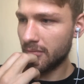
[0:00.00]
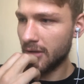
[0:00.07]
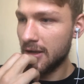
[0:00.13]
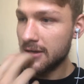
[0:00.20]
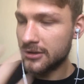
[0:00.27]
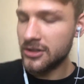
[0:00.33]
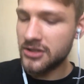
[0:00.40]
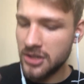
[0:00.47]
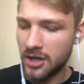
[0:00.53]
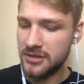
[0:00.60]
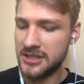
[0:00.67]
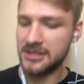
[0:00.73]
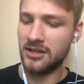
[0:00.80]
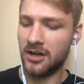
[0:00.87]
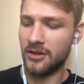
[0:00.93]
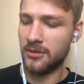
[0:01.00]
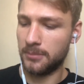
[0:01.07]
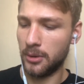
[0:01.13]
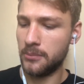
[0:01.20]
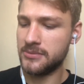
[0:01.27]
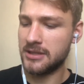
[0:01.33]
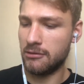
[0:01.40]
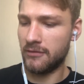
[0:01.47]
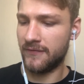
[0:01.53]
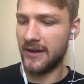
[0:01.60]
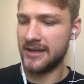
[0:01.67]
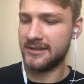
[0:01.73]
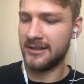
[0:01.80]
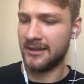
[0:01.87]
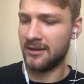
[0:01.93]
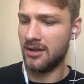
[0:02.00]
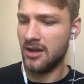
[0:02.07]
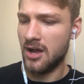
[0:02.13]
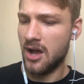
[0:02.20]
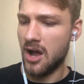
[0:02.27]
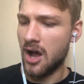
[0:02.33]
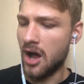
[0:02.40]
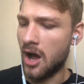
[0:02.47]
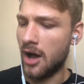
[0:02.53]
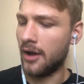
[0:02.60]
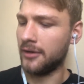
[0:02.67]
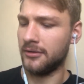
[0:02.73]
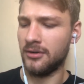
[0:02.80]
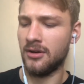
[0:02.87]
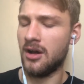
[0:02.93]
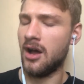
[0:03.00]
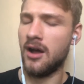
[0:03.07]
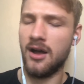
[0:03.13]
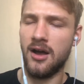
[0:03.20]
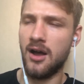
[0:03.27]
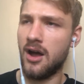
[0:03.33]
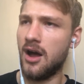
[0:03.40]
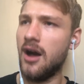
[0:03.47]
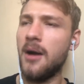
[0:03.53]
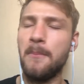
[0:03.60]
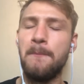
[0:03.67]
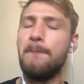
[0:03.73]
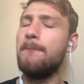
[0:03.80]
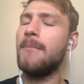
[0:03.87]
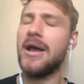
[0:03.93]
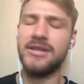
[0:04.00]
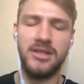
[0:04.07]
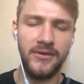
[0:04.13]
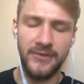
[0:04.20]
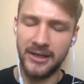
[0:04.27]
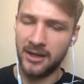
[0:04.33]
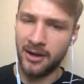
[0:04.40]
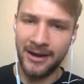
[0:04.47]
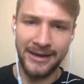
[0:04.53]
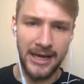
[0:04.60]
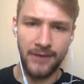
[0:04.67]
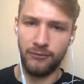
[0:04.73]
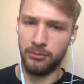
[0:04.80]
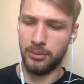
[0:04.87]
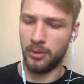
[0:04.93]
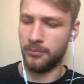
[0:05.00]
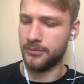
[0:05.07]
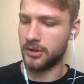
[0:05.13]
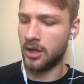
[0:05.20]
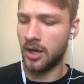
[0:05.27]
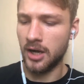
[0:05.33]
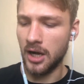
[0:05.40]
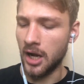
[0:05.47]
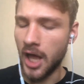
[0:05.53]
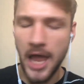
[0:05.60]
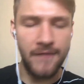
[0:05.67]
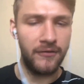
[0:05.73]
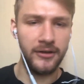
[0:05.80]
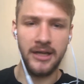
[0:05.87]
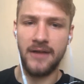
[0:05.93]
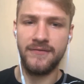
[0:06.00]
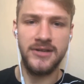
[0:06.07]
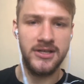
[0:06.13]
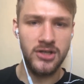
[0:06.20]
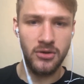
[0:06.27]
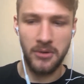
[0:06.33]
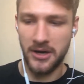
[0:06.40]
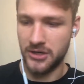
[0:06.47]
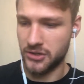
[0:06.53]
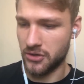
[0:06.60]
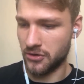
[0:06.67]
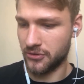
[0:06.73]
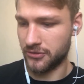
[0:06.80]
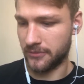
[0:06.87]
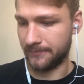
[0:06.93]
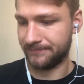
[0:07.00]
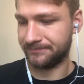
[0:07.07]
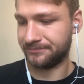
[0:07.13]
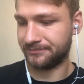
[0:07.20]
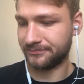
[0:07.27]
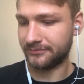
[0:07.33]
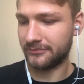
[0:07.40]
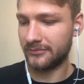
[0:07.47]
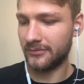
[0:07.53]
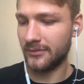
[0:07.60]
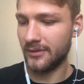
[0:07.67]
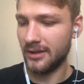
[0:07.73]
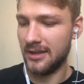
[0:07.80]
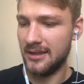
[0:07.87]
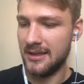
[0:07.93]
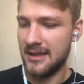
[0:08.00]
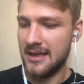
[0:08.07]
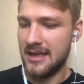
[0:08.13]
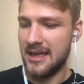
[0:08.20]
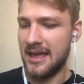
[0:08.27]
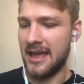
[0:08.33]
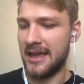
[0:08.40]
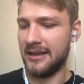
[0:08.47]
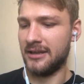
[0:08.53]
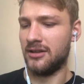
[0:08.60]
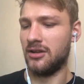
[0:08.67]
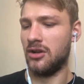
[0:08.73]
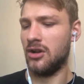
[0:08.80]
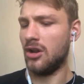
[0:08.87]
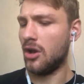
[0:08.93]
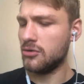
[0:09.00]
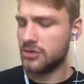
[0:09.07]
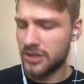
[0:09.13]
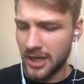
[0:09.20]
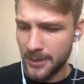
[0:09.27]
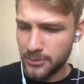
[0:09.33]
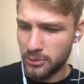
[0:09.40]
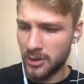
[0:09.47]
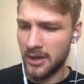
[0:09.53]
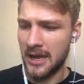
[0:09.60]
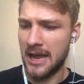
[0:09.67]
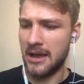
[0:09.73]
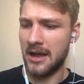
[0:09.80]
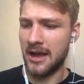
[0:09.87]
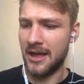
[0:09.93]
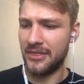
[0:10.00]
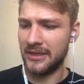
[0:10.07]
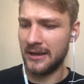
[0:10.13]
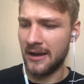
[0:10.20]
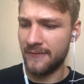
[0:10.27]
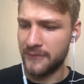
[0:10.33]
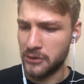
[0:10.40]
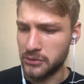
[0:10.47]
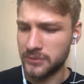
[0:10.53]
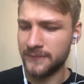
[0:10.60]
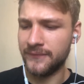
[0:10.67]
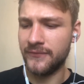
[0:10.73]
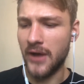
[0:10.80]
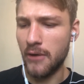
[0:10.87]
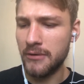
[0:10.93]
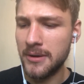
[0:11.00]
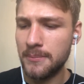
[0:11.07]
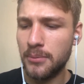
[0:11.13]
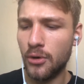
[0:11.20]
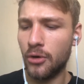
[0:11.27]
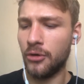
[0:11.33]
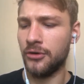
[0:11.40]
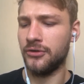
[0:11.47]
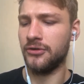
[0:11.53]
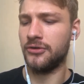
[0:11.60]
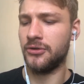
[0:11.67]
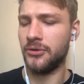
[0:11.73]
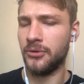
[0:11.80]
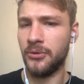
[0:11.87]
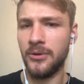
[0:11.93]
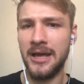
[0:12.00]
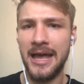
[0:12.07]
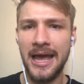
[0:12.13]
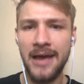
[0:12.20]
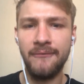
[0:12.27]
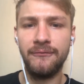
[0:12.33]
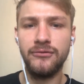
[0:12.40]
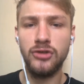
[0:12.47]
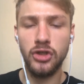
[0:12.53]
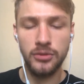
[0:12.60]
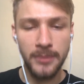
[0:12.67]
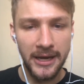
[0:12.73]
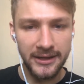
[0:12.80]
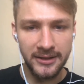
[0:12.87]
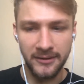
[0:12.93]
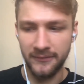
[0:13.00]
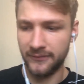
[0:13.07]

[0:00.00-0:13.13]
So chances are the problems that we're facing aren't massively high-level problems, aren't life or death situations. And loads of times I feel it's very important to have perspective